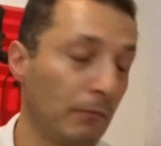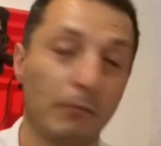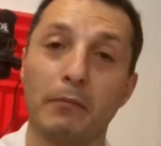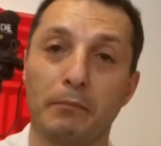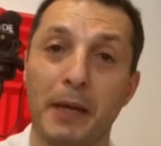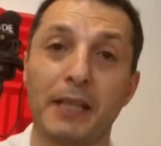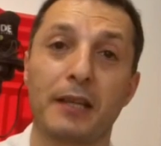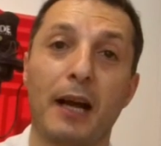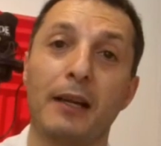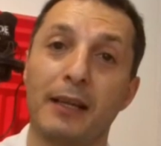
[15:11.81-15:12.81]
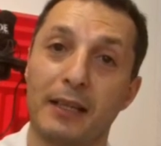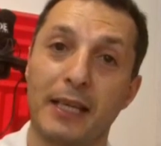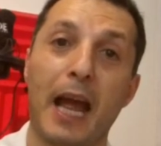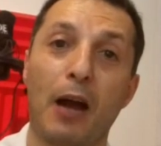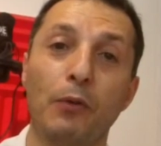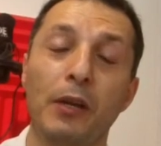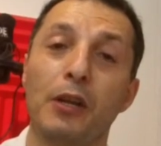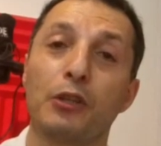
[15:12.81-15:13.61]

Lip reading: mixer down